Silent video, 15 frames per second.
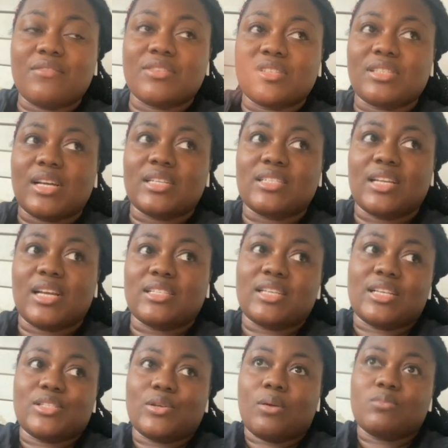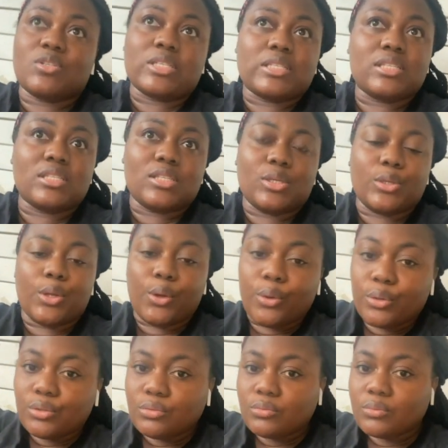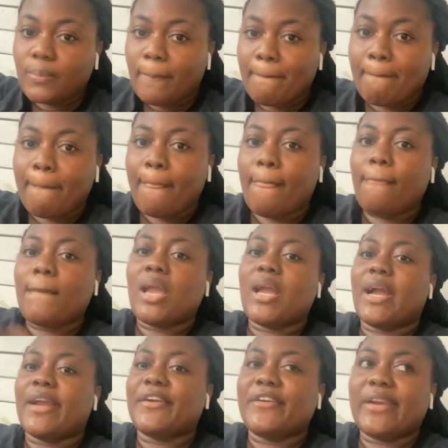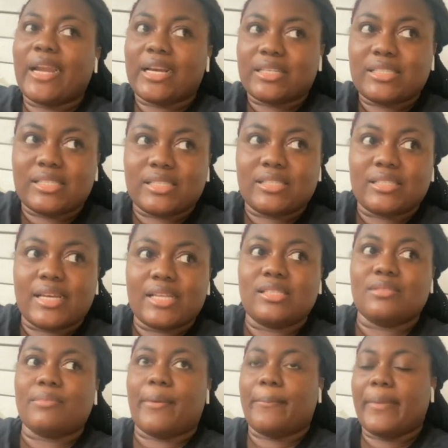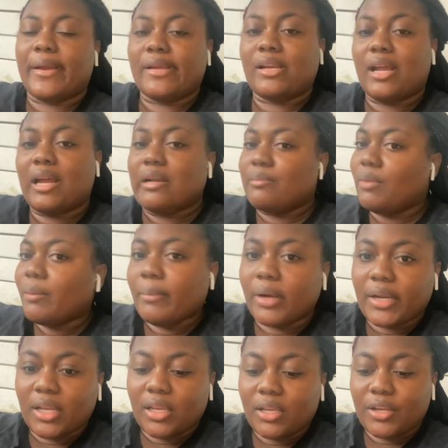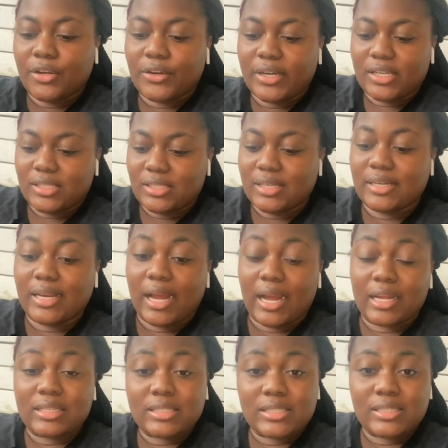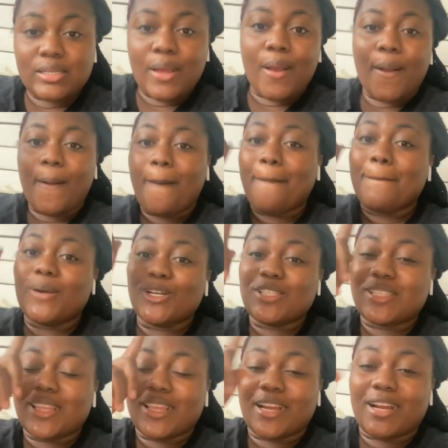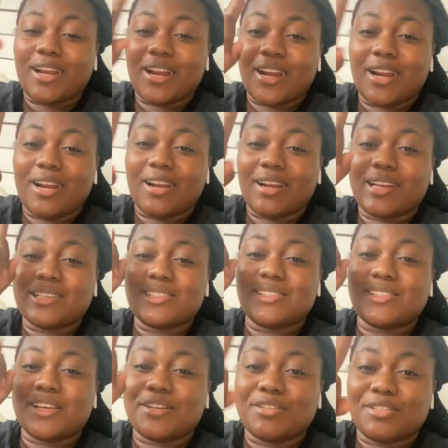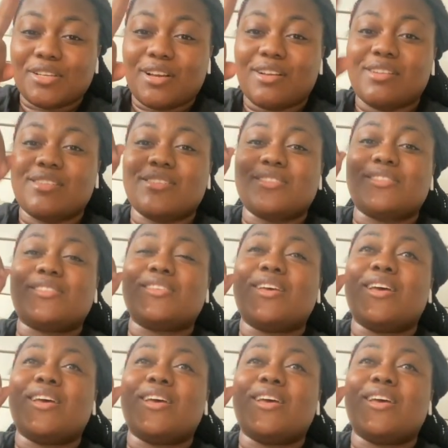haven't started as yet, so I'm just sitting down and relaxing, getting my mind and my body ready to dance. But there are essentials,